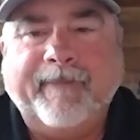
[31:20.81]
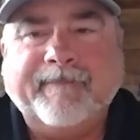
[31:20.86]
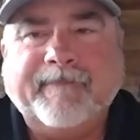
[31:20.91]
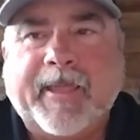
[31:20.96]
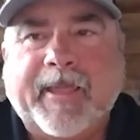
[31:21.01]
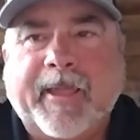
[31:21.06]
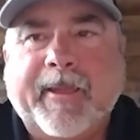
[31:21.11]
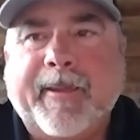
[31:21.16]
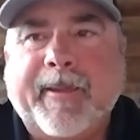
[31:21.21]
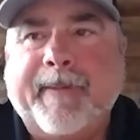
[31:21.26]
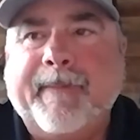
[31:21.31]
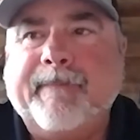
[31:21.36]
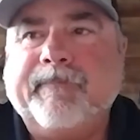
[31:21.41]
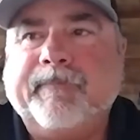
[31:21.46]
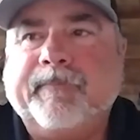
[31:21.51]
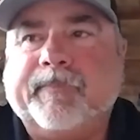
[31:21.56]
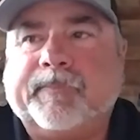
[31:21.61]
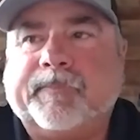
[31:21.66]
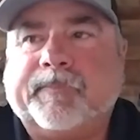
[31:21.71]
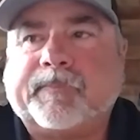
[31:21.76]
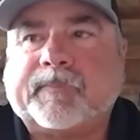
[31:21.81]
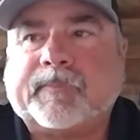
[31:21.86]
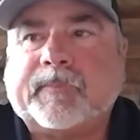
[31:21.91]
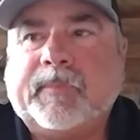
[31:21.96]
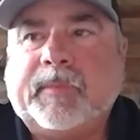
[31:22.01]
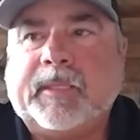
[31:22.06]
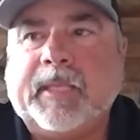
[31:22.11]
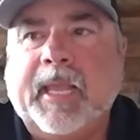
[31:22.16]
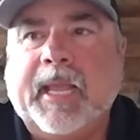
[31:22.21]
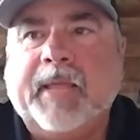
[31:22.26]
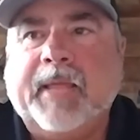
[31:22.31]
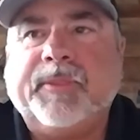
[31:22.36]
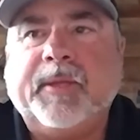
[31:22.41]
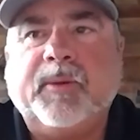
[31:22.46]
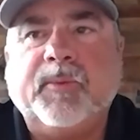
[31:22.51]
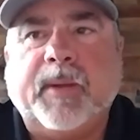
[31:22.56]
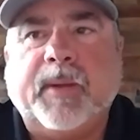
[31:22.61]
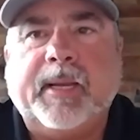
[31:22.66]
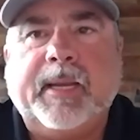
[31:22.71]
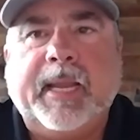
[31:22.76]
I
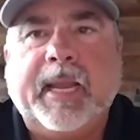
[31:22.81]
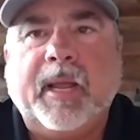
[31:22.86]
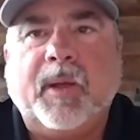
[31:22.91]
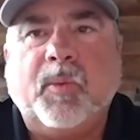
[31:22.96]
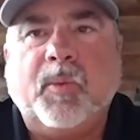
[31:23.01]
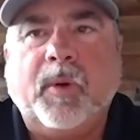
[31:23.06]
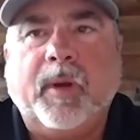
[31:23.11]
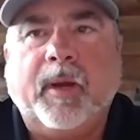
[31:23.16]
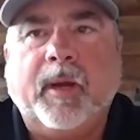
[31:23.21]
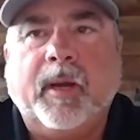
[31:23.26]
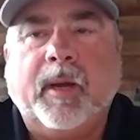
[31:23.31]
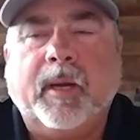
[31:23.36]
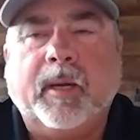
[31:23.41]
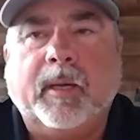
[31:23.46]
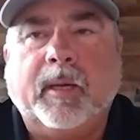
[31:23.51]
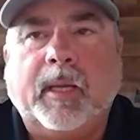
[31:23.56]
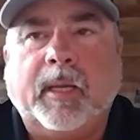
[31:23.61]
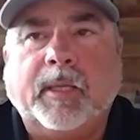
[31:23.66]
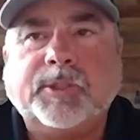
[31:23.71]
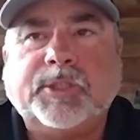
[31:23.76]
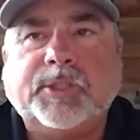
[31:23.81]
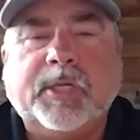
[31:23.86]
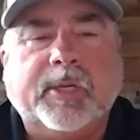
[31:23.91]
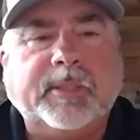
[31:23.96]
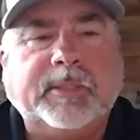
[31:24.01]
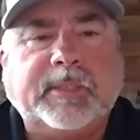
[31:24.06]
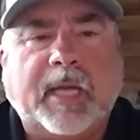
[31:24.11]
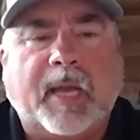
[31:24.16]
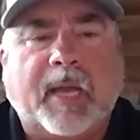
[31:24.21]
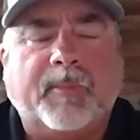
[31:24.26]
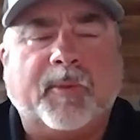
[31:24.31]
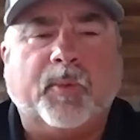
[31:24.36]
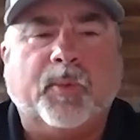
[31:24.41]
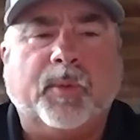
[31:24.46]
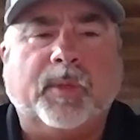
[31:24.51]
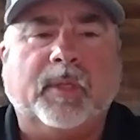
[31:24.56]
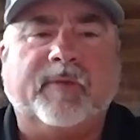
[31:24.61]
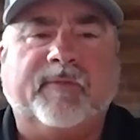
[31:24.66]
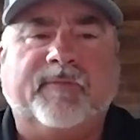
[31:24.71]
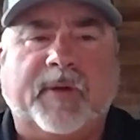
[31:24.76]
think right now where Sherry and Tom are
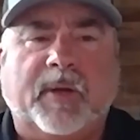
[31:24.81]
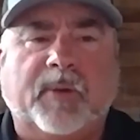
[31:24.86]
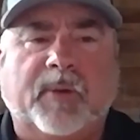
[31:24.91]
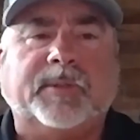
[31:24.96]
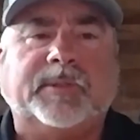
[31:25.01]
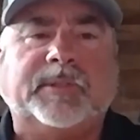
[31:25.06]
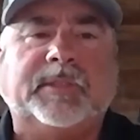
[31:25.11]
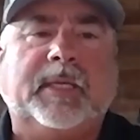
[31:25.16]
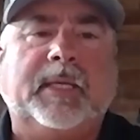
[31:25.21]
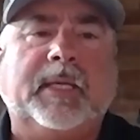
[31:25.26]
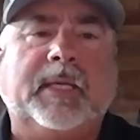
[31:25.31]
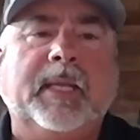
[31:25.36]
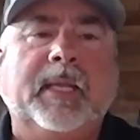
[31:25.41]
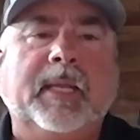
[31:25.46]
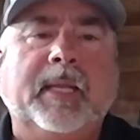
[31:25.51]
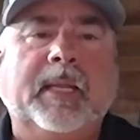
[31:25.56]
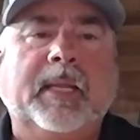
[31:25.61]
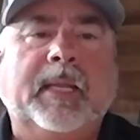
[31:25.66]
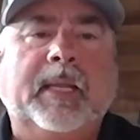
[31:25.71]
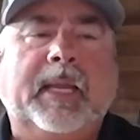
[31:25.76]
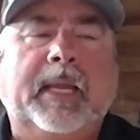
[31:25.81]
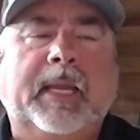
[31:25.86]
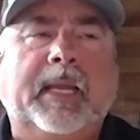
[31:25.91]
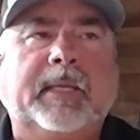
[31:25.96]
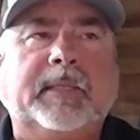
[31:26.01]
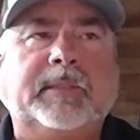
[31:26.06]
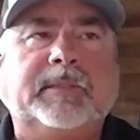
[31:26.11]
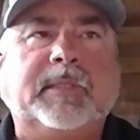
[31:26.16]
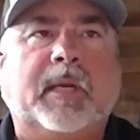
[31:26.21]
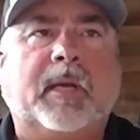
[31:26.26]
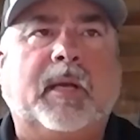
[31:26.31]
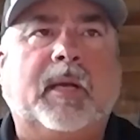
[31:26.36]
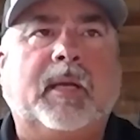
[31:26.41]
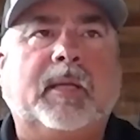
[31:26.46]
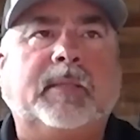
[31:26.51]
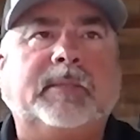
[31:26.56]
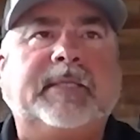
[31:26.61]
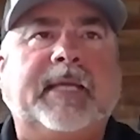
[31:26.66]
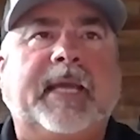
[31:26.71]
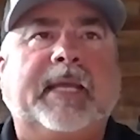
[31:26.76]
really focusing is
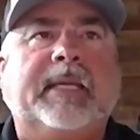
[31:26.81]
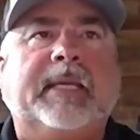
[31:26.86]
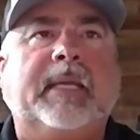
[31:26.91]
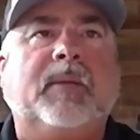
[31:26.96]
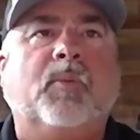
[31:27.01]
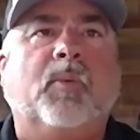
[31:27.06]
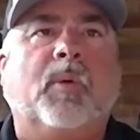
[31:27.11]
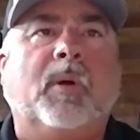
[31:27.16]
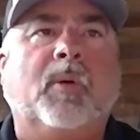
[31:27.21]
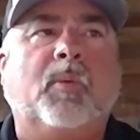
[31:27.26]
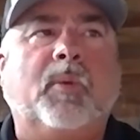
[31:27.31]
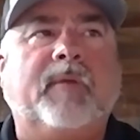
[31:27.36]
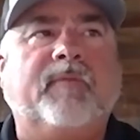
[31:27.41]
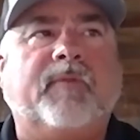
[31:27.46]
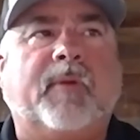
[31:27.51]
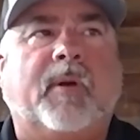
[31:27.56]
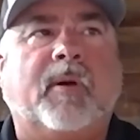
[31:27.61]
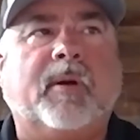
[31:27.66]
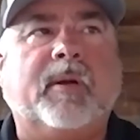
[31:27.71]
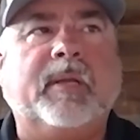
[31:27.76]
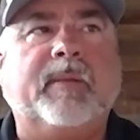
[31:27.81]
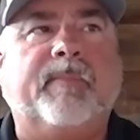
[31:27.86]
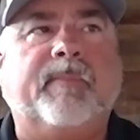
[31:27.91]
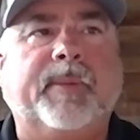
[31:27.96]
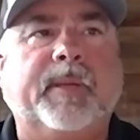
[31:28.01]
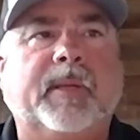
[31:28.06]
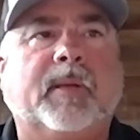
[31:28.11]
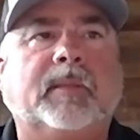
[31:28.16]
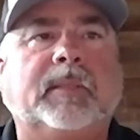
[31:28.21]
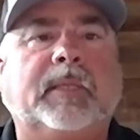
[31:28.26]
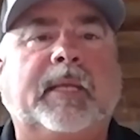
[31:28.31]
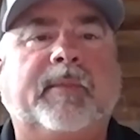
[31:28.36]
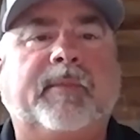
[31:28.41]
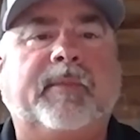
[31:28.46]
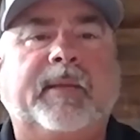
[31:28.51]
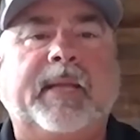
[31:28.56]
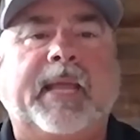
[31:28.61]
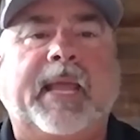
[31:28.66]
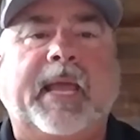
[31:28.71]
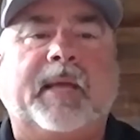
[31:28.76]
on taking what we've already built, and
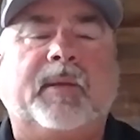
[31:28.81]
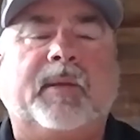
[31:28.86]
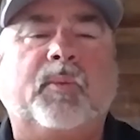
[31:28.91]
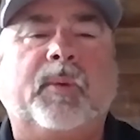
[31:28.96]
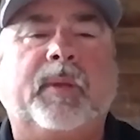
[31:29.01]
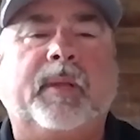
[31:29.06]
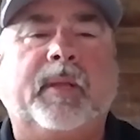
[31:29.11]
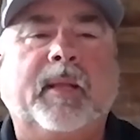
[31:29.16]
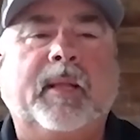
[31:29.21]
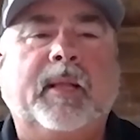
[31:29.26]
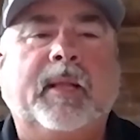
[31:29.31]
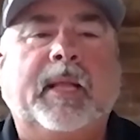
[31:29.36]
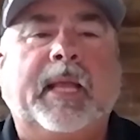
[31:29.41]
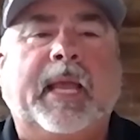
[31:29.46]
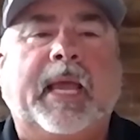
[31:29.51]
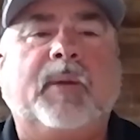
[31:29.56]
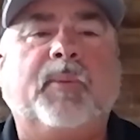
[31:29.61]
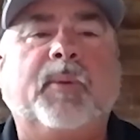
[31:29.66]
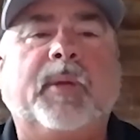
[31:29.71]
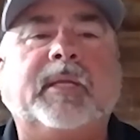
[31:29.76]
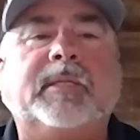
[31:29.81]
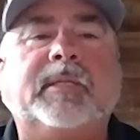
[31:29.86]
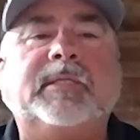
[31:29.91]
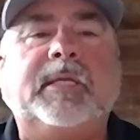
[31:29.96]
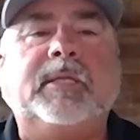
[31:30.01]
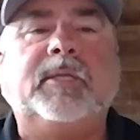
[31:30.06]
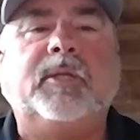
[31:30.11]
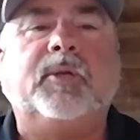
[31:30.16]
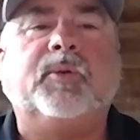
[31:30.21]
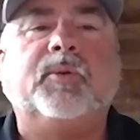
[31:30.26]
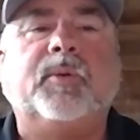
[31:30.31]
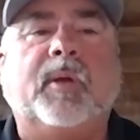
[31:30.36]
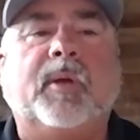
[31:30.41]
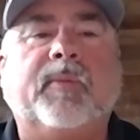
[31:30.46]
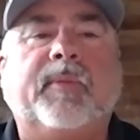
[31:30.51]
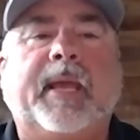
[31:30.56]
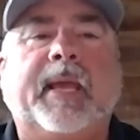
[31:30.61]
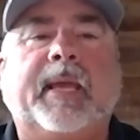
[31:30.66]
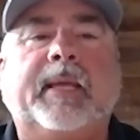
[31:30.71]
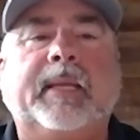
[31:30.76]
then how do we continue to grow
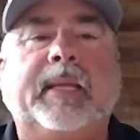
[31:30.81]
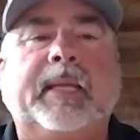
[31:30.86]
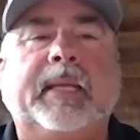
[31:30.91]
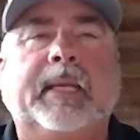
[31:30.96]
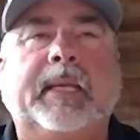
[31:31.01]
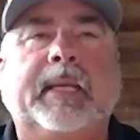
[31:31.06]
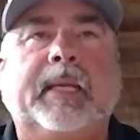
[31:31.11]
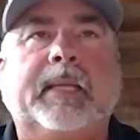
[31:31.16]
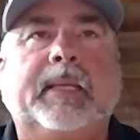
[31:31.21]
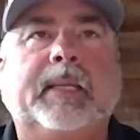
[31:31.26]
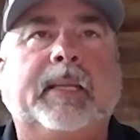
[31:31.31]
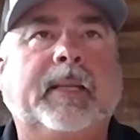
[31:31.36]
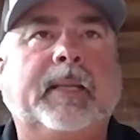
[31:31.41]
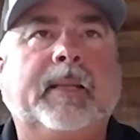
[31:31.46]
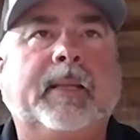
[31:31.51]
that, and